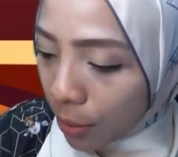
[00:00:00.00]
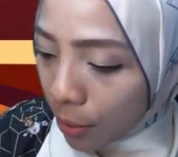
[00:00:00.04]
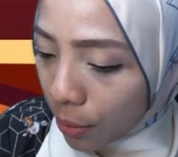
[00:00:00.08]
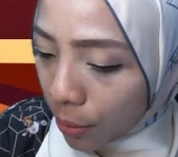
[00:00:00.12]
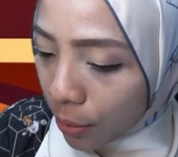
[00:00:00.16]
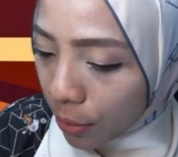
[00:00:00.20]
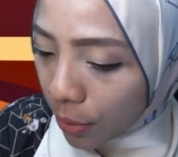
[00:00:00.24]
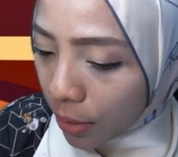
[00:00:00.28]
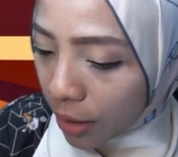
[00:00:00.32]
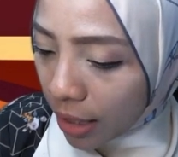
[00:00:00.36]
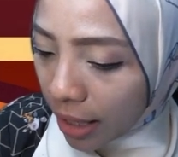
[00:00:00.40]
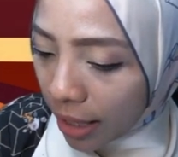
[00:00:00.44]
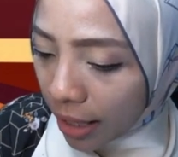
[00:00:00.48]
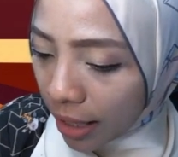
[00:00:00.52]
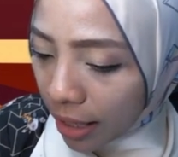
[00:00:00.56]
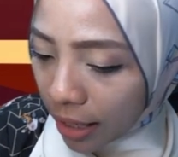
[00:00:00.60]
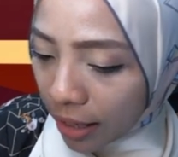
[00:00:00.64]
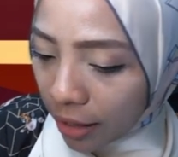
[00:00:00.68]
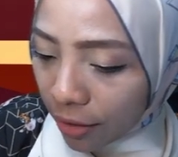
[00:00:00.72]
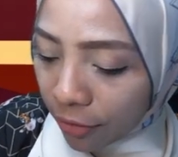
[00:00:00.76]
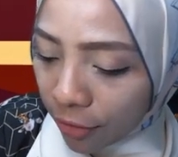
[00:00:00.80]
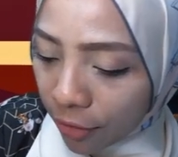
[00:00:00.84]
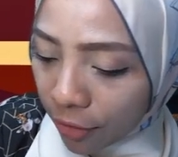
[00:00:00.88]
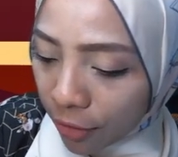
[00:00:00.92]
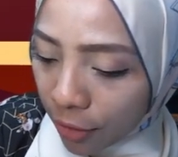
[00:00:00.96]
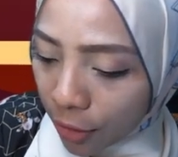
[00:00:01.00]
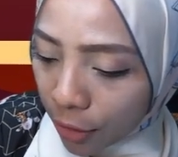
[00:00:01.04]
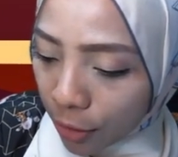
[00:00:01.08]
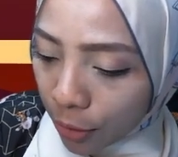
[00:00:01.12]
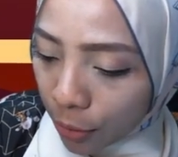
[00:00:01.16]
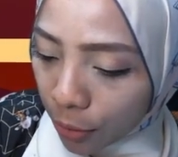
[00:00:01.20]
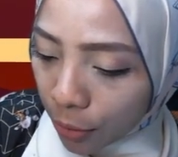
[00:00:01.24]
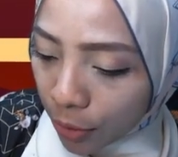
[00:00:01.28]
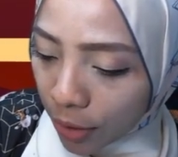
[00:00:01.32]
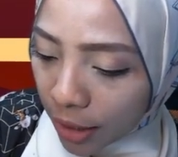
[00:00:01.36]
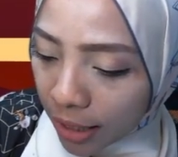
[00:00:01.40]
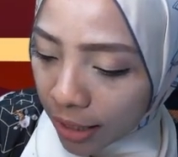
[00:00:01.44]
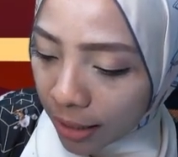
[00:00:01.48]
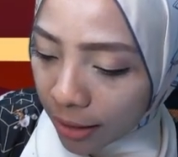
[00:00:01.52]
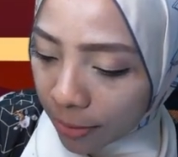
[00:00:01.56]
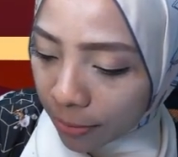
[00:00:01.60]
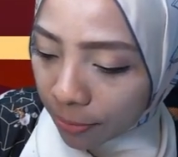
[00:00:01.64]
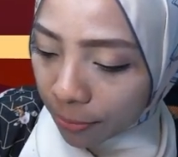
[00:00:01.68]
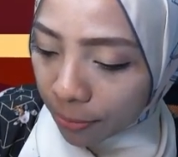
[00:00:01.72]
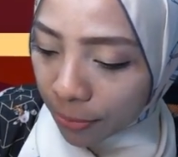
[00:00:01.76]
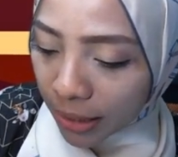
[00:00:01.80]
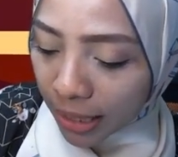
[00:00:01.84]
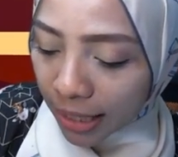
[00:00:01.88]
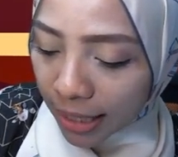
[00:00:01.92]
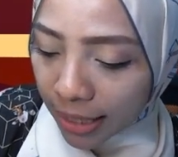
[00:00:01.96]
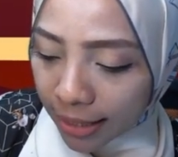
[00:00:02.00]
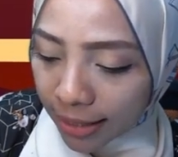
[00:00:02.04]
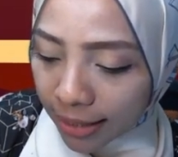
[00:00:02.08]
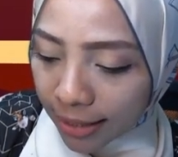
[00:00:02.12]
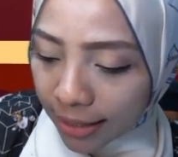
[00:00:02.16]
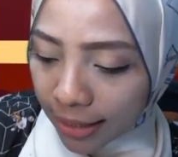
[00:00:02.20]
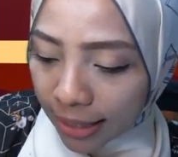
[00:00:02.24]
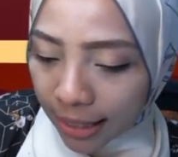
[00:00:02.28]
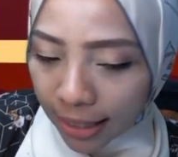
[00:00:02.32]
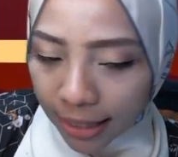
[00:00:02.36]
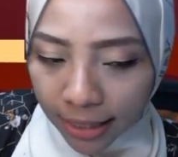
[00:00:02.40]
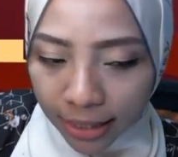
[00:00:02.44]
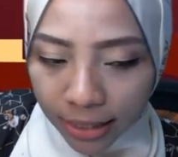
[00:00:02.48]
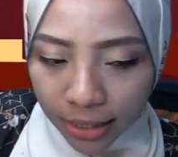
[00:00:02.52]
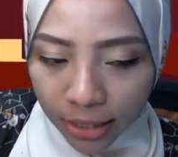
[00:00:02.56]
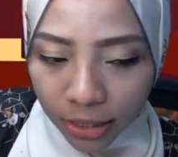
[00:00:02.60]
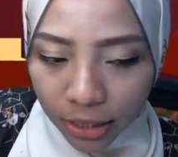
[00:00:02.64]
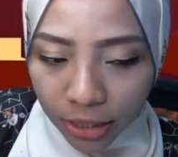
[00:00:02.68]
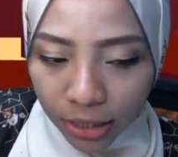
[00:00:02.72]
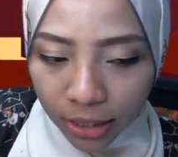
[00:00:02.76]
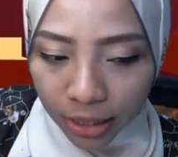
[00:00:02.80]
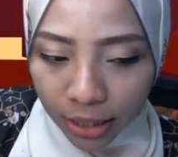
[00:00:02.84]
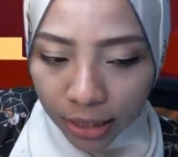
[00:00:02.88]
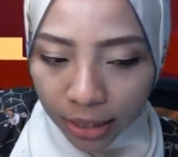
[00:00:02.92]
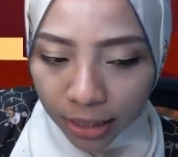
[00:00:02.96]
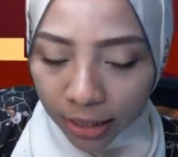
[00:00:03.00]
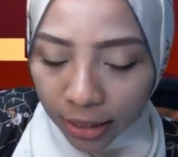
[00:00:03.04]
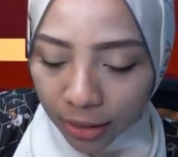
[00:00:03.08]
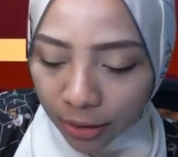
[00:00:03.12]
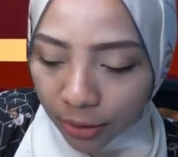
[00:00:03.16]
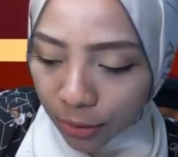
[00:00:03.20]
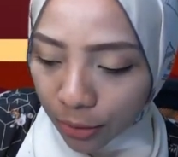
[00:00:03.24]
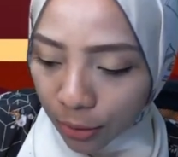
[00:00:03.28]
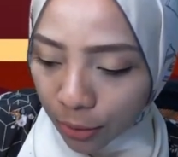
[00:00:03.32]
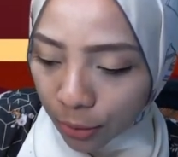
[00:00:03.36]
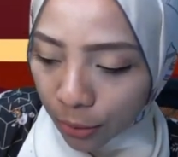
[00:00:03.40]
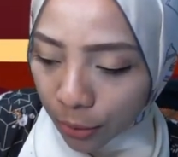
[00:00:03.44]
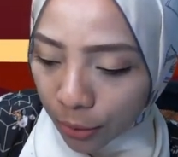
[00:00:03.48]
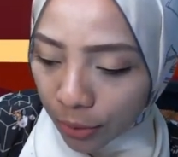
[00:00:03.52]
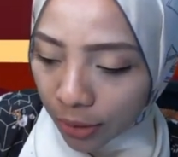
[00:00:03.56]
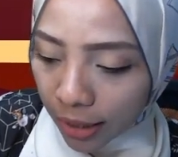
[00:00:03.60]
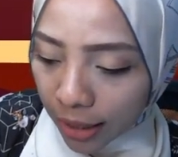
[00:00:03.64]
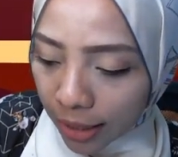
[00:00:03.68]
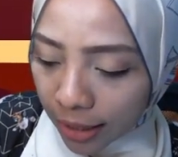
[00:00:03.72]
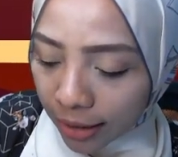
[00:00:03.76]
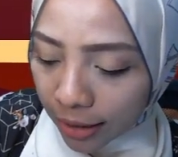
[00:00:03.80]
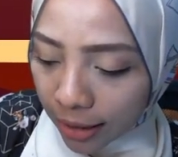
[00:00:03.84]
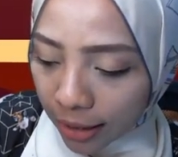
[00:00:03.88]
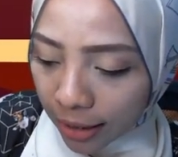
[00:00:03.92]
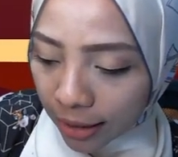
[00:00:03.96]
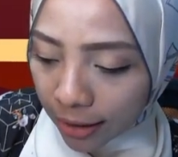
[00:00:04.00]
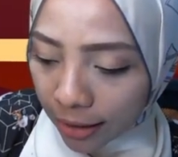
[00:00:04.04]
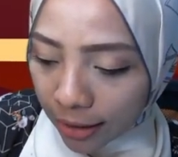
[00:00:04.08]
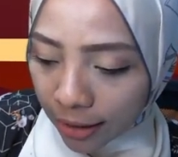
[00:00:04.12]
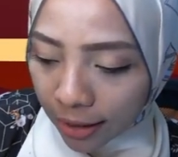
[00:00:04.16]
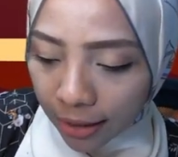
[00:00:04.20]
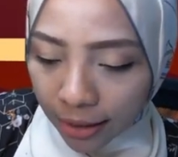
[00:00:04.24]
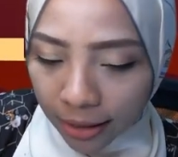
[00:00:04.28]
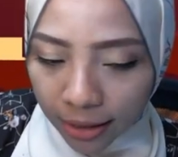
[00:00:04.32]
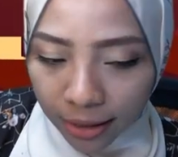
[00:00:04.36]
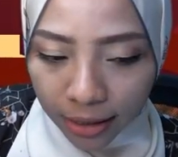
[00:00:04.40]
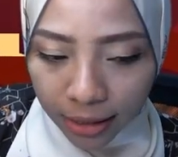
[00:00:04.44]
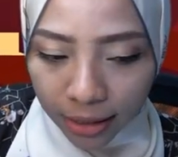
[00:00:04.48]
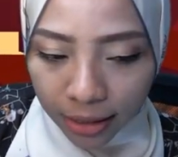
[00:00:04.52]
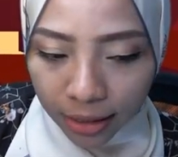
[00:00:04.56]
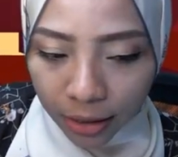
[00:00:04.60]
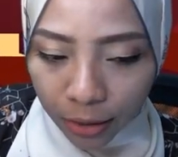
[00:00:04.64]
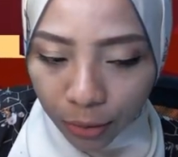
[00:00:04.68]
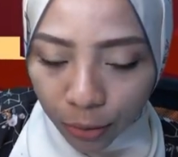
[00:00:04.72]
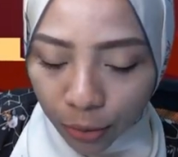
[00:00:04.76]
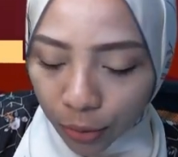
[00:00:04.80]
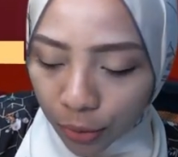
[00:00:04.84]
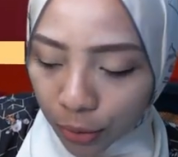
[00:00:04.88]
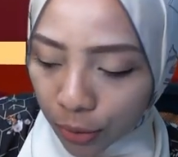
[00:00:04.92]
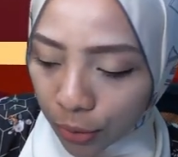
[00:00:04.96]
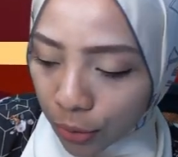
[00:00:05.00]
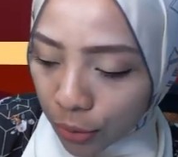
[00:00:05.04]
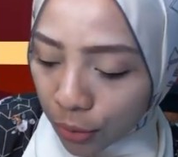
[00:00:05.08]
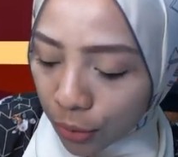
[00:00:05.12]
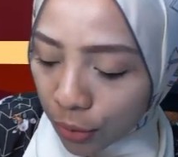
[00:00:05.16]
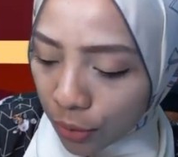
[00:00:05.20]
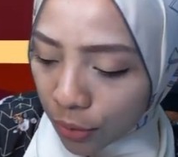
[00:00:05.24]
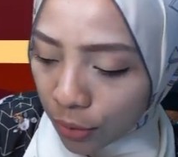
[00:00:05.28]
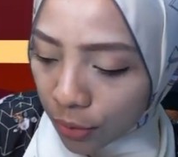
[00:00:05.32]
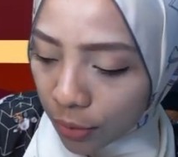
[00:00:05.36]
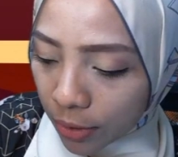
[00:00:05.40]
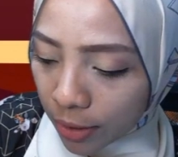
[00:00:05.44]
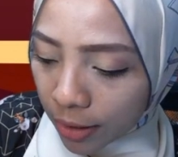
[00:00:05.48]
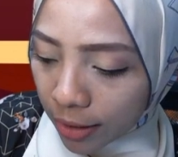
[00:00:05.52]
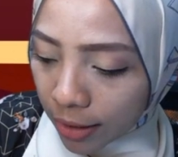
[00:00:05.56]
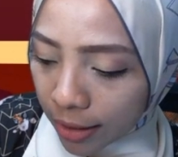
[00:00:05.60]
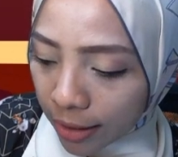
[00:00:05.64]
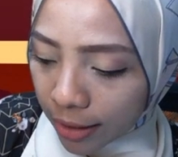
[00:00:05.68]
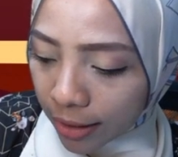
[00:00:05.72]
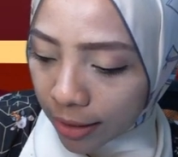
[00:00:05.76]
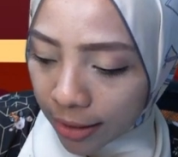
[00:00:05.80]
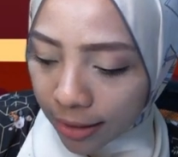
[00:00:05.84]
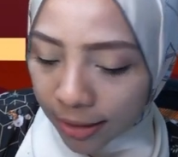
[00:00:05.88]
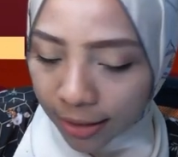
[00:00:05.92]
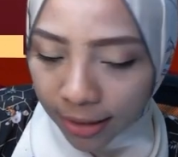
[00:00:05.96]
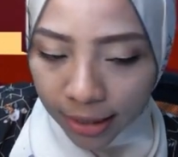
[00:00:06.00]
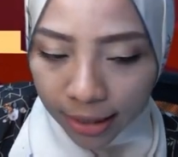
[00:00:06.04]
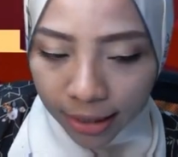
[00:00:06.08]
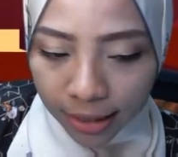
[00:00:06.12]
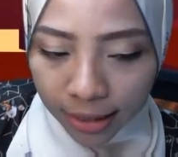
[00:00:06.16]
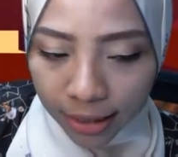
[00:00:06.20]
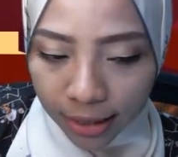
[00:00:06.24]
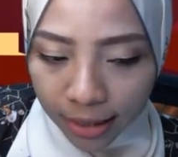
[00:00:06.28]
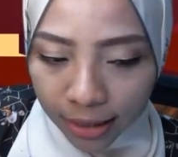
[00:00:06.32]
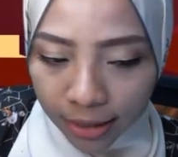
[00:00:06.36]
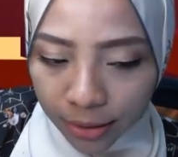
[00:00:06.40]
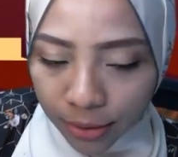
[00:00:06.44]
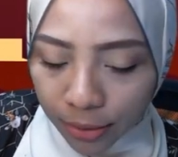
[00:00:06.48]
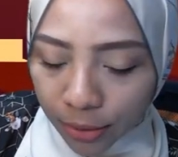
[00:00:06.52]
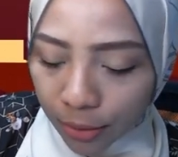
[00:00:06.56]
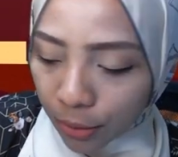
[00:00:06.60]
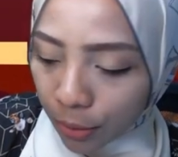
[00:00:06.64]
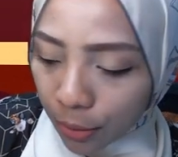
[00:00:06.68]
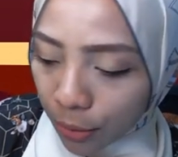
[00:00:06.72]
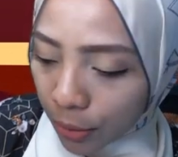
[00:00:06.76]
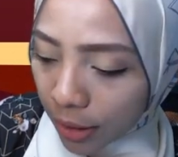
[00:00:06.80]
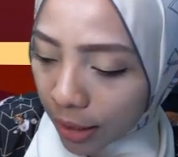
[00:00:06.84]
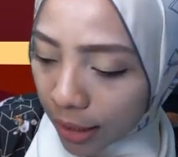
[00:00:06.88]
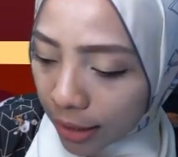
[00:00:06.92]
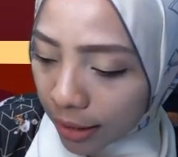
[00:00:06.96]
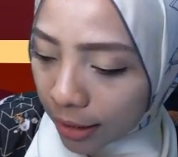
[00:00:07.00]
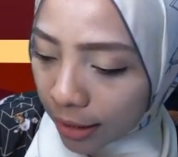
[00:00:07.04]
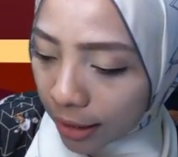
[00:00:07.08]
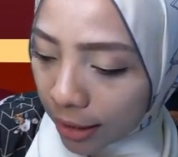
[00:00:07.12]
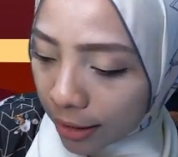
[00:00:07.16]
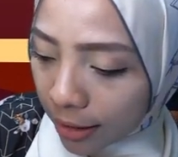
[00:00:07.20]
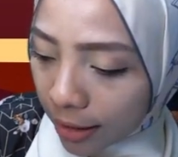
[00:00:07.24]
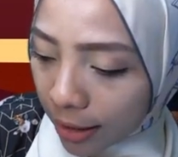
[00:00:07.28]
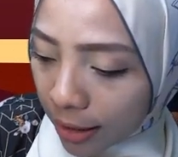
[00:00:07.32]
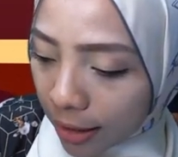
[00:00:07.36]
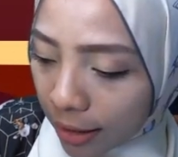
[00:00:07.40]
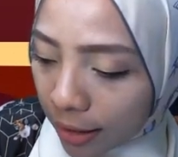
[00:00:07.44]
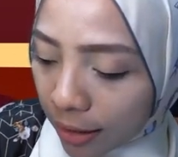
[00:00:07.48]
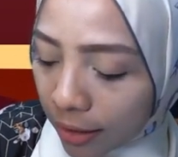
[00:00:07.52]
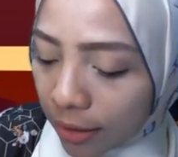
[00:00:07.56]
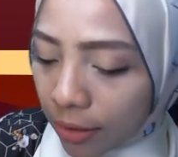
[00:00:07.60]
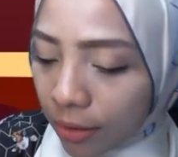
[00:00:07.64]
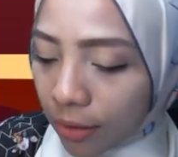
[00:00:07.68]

we have 1 plus tangent square theta equals to secant square theta.